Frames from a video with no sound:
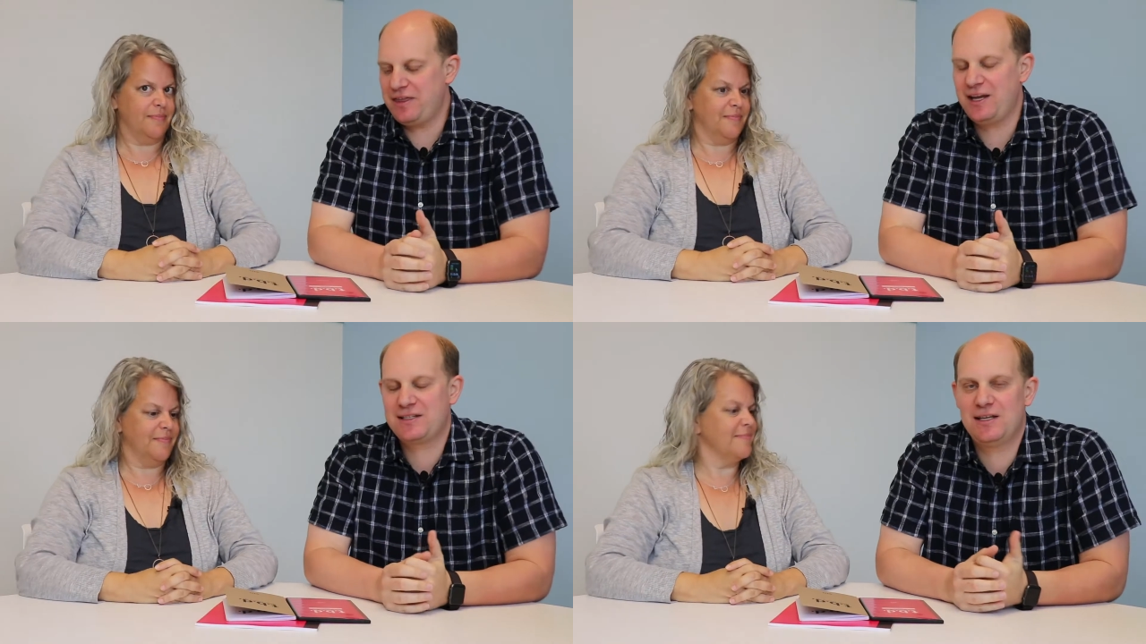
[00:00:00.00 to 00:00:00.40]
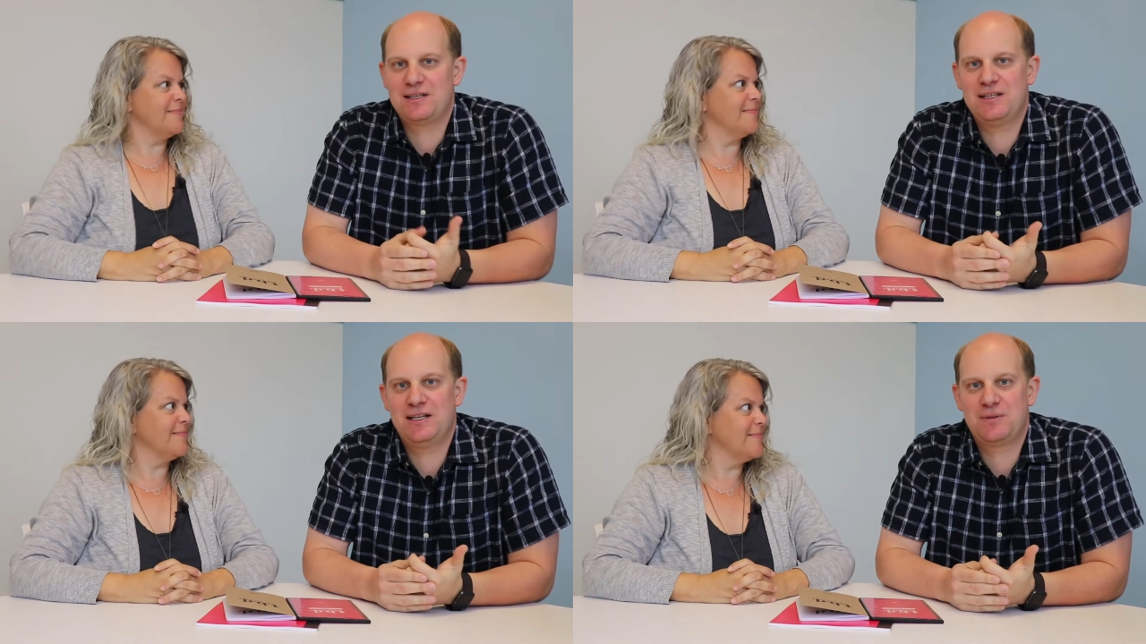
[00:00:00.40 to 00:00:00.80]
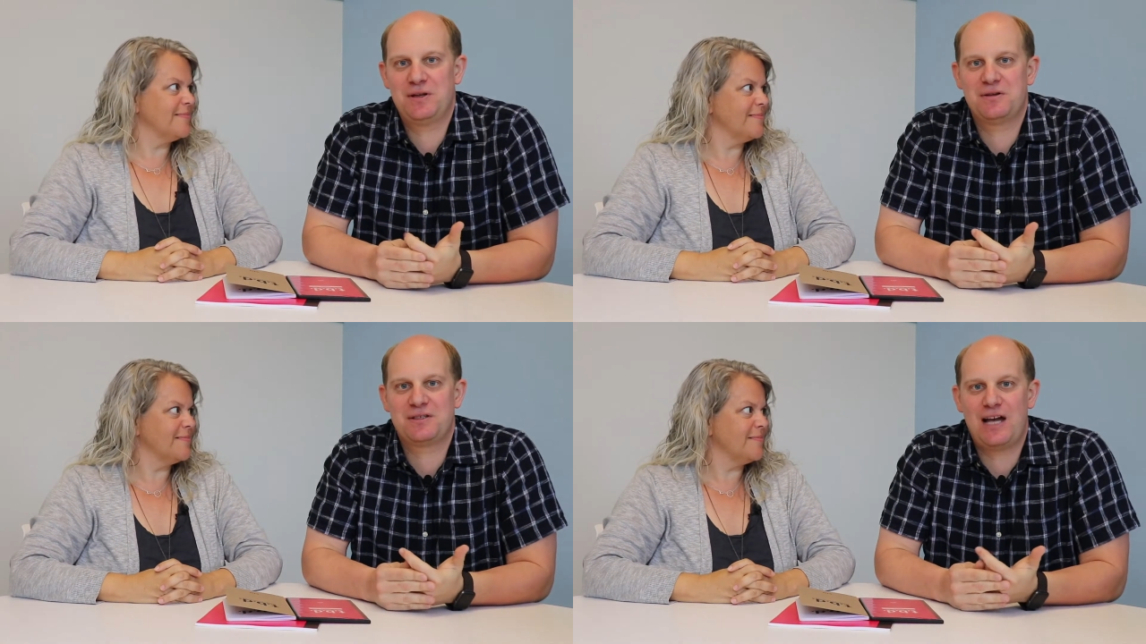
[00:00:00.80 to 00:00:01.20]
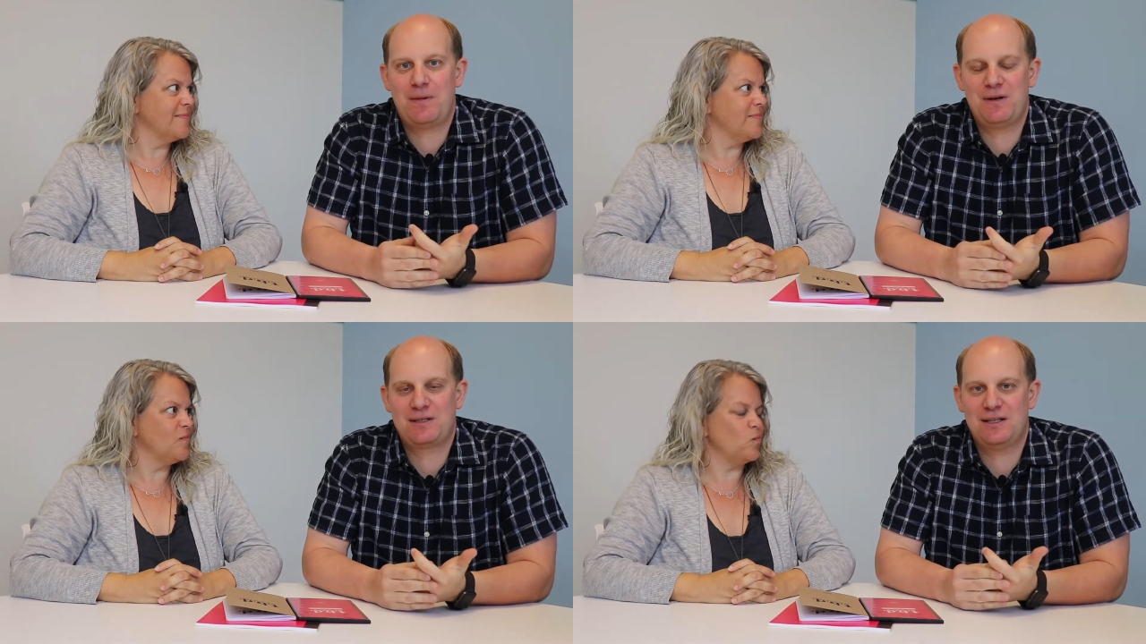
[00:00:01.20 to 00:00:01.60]
Speaker 1: I think it's a, sin is one of those
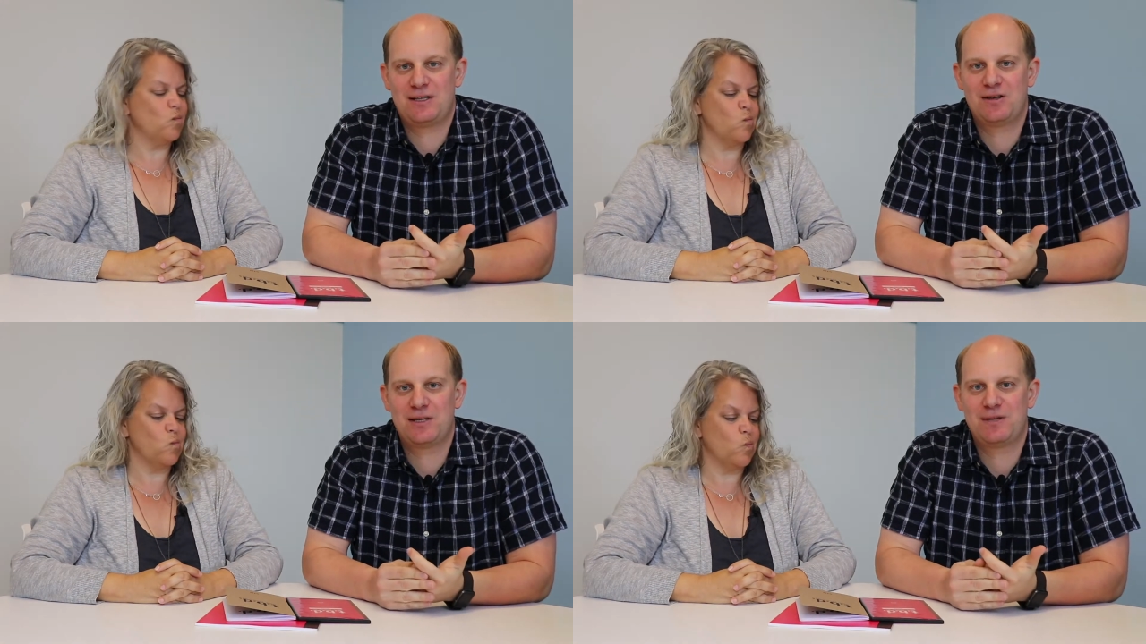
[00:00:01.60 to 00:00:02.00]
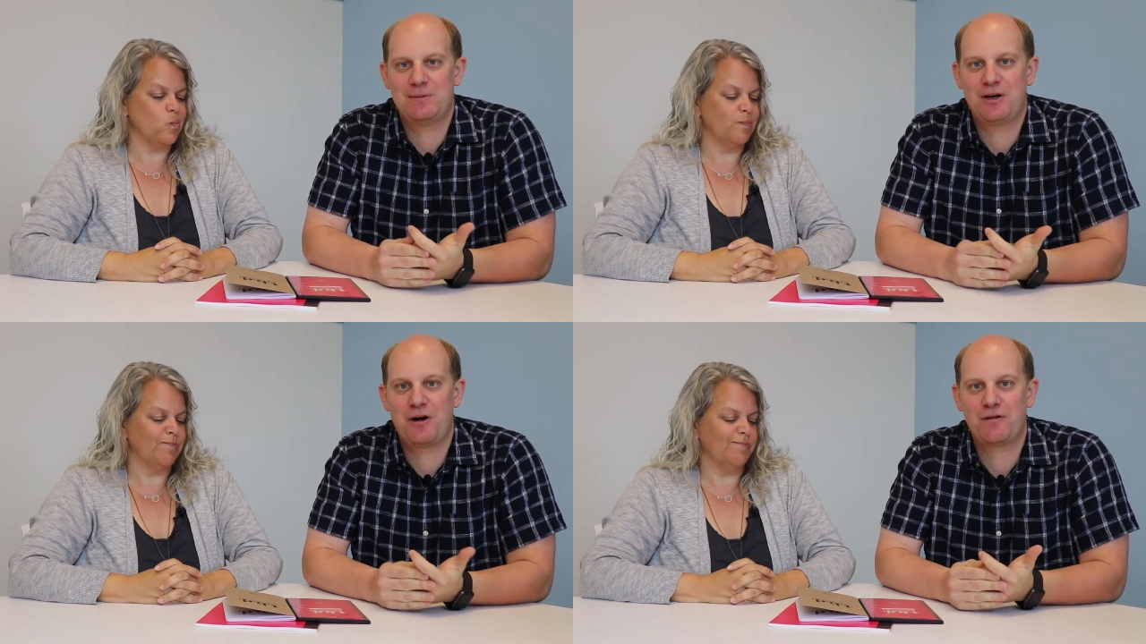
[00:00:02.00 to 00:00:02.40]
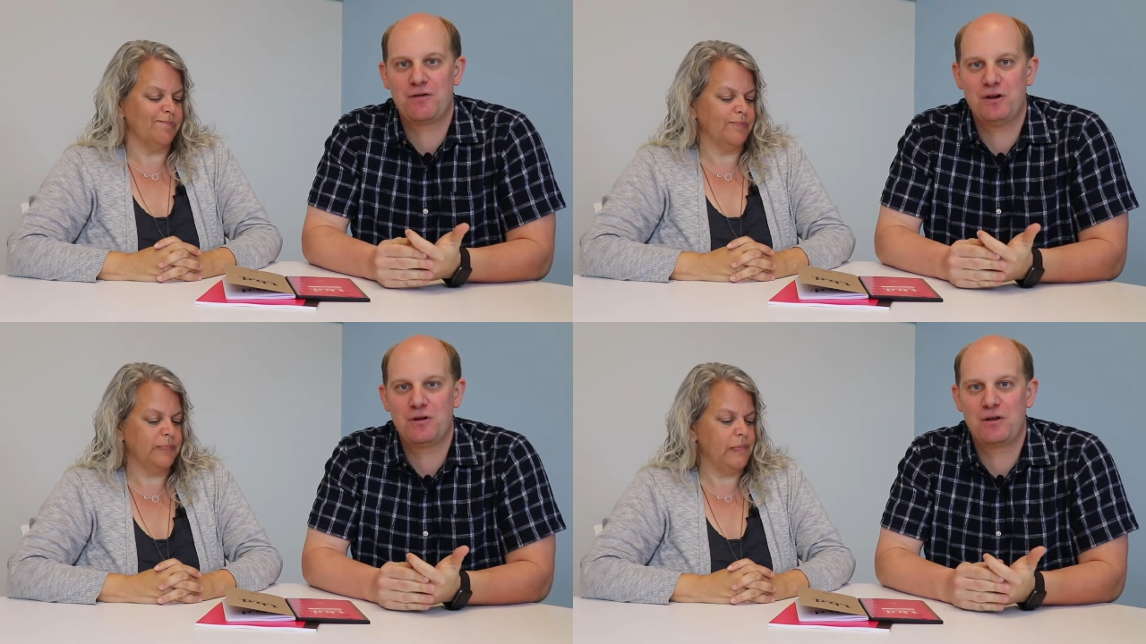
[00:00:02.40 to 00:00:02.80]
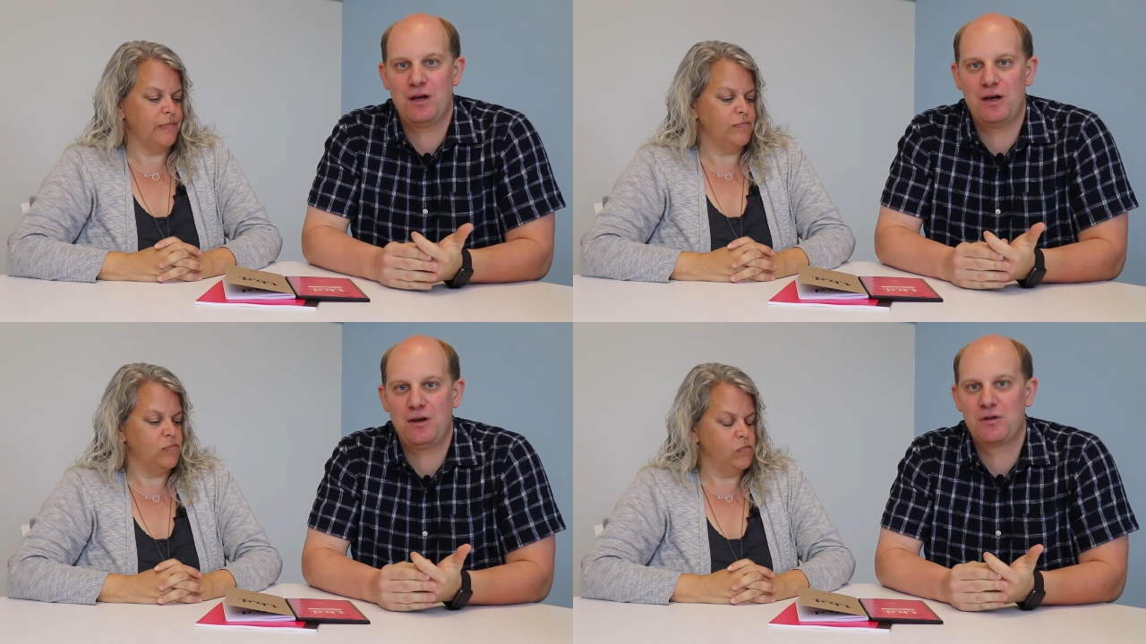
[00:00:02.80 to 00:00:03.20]
topics that's sometimes hard for youth
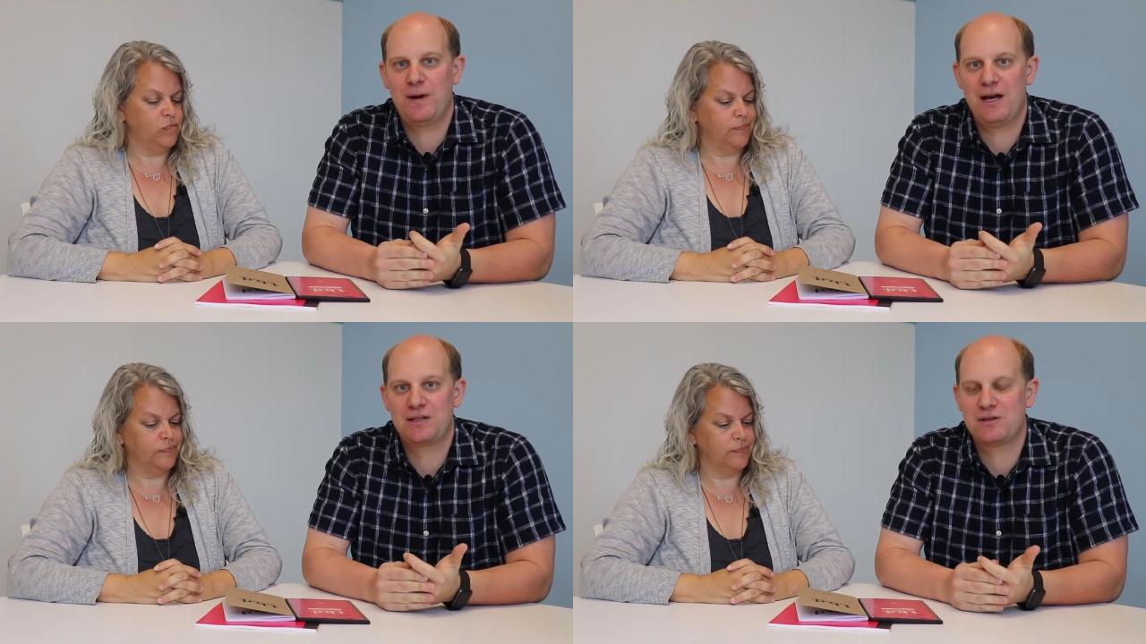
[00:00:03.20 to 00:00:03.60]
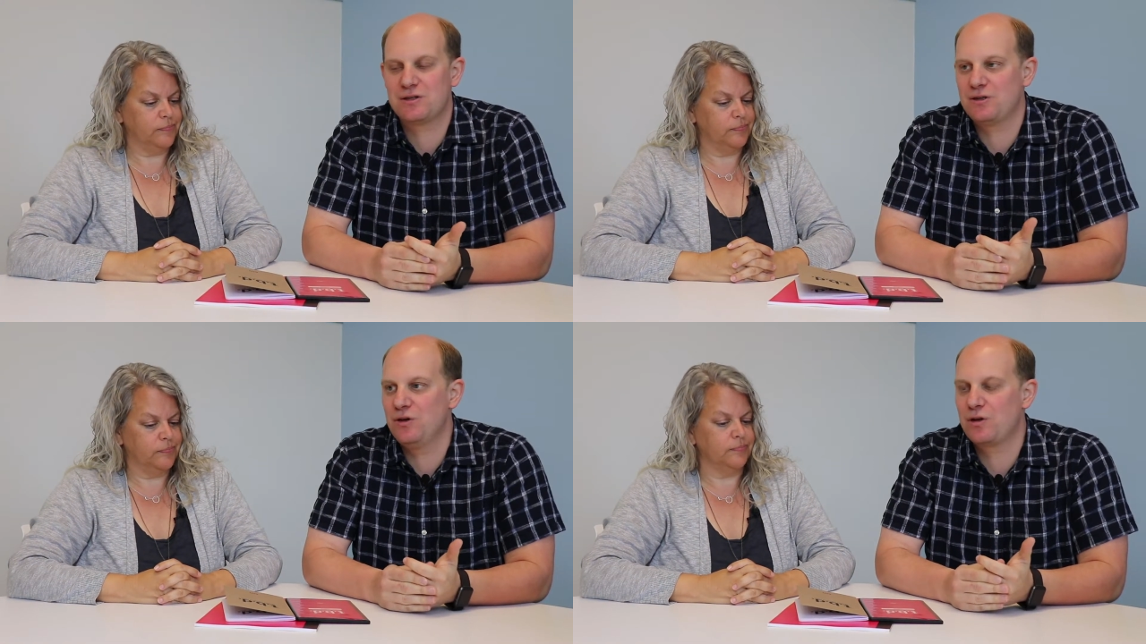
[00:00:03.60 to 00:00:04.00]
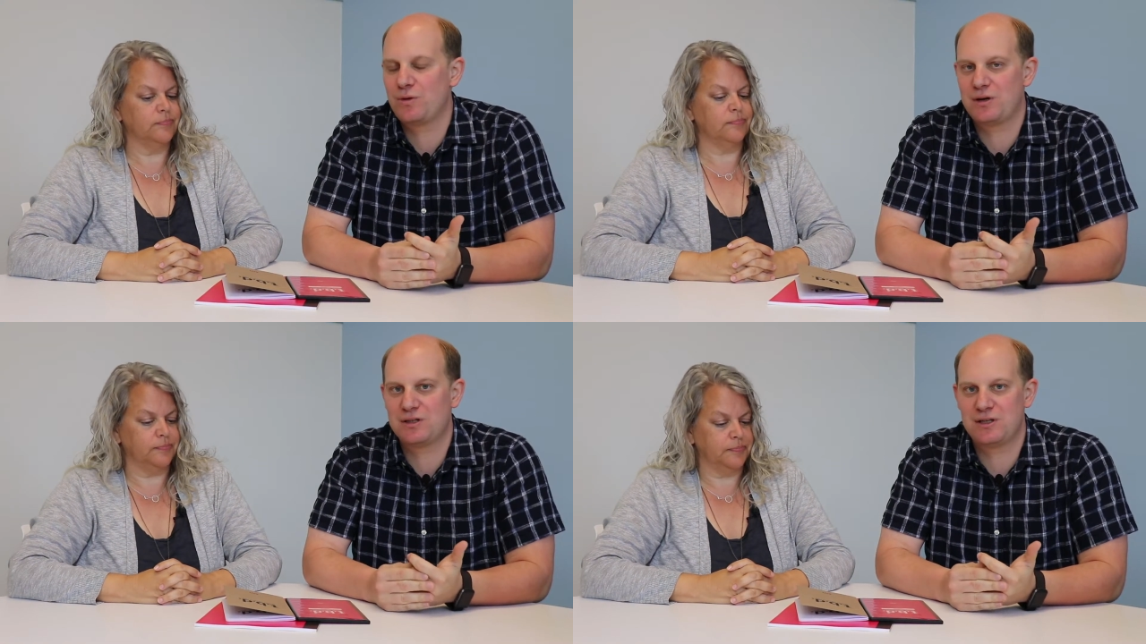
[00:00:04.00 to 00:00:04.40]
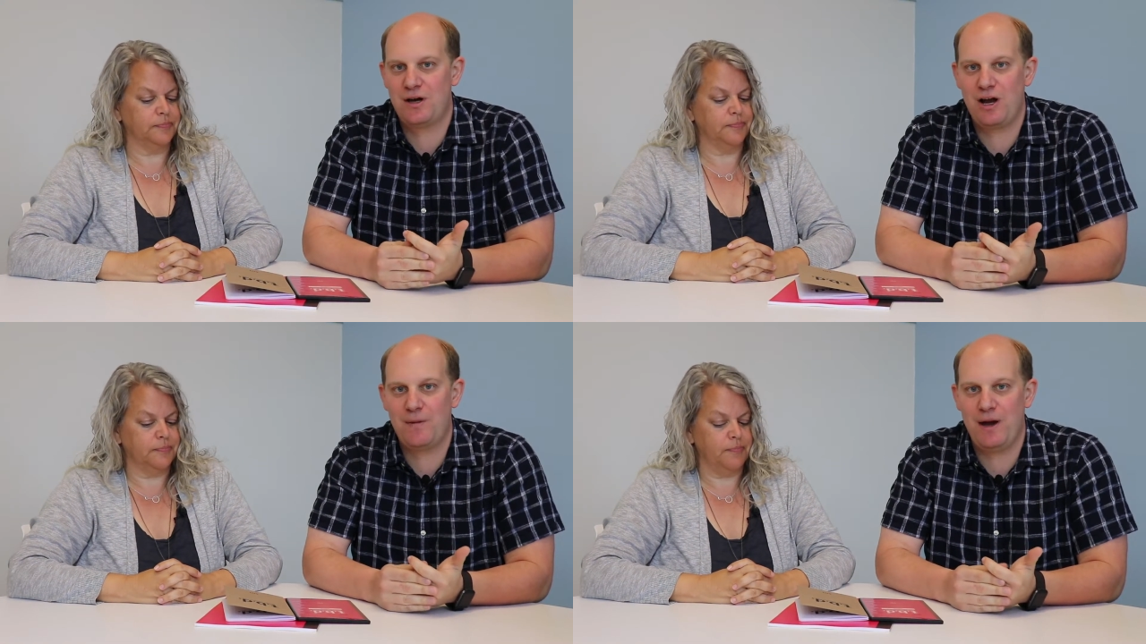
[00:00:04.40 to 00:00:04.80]
uh, youth pastors and youth workers to
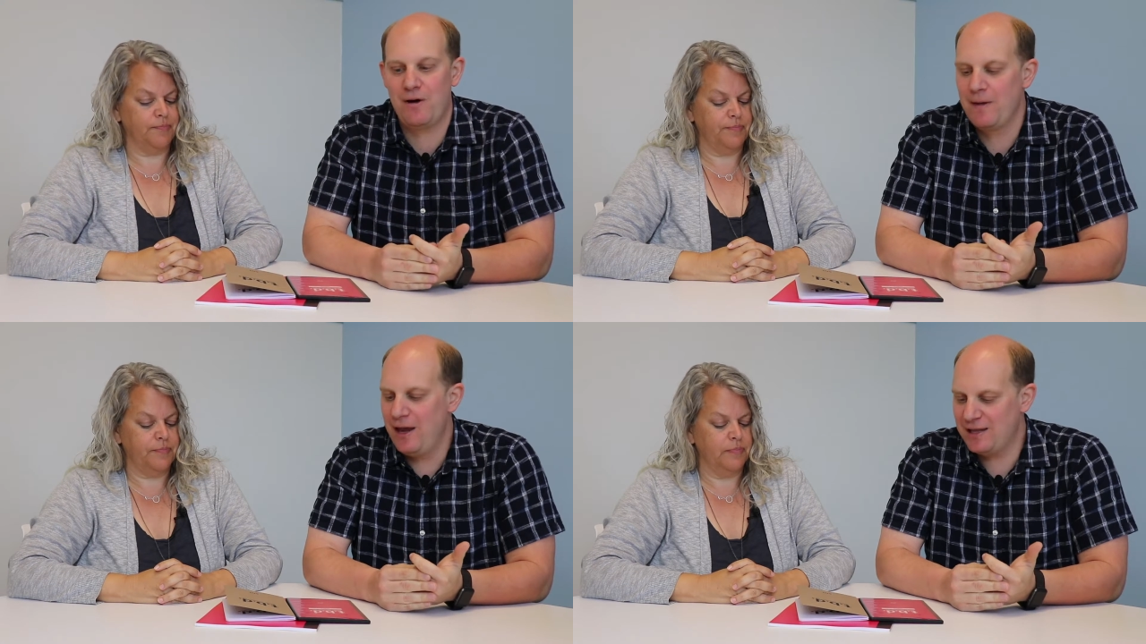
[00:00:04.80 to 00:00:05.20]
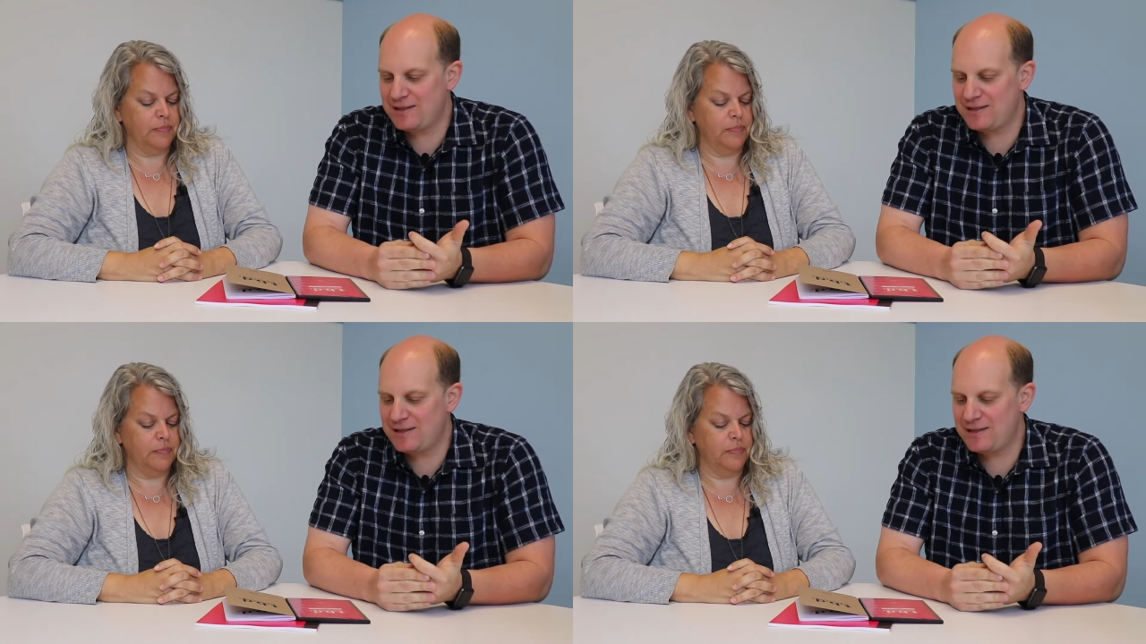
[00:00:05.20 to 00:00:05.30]
talk about.